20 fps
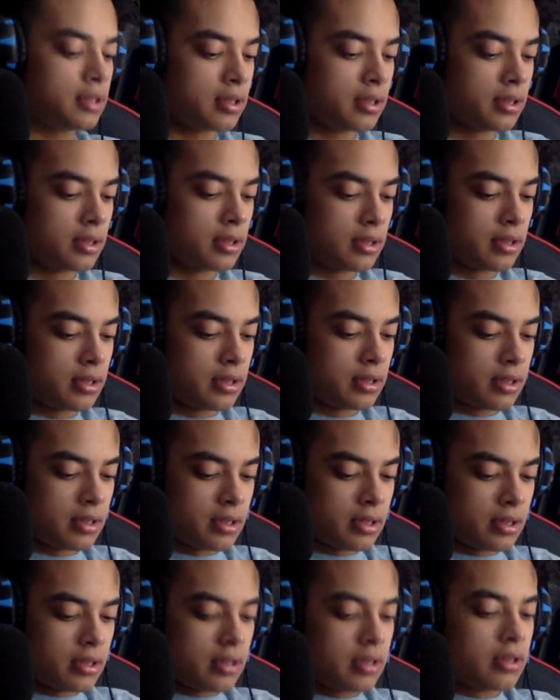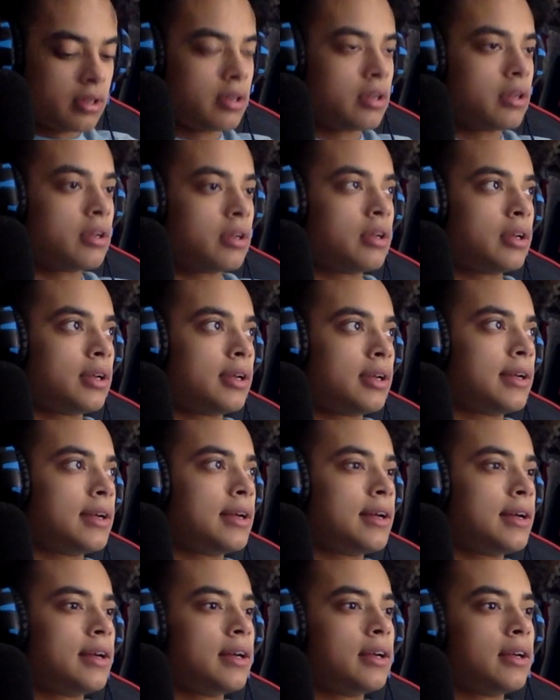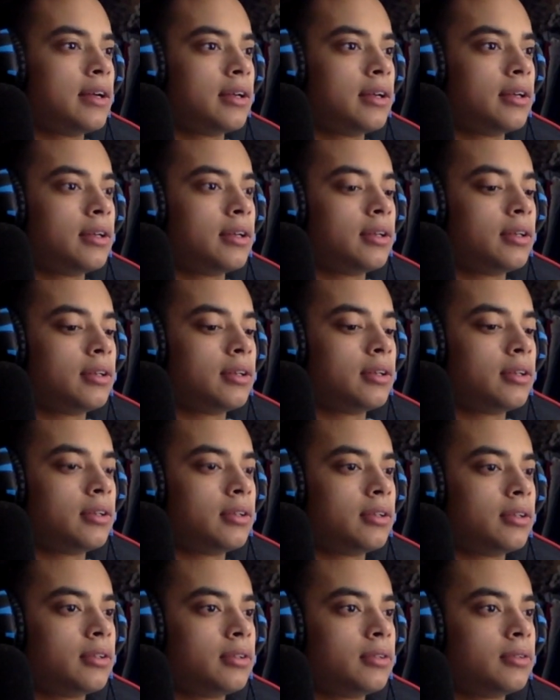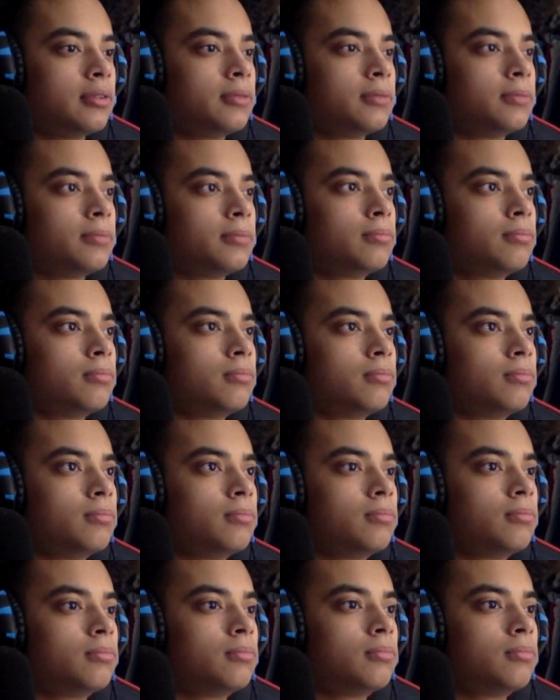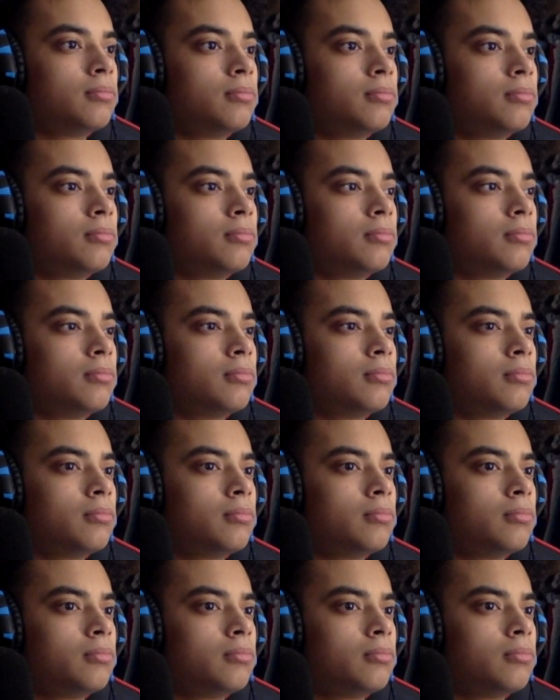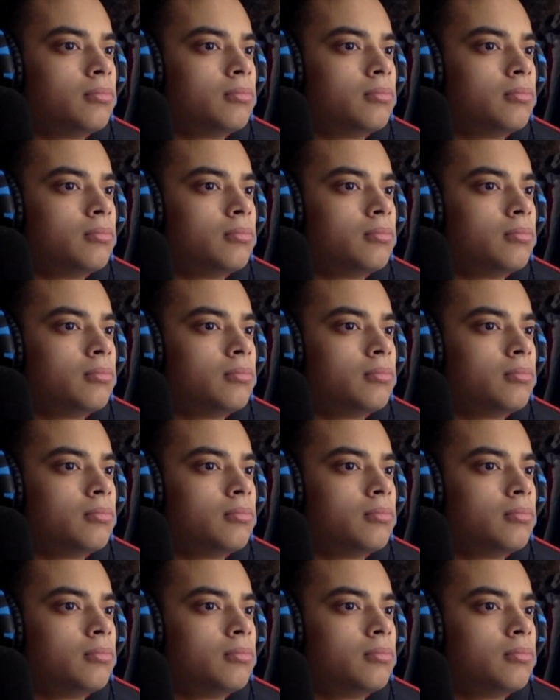No one is speaking in this clip.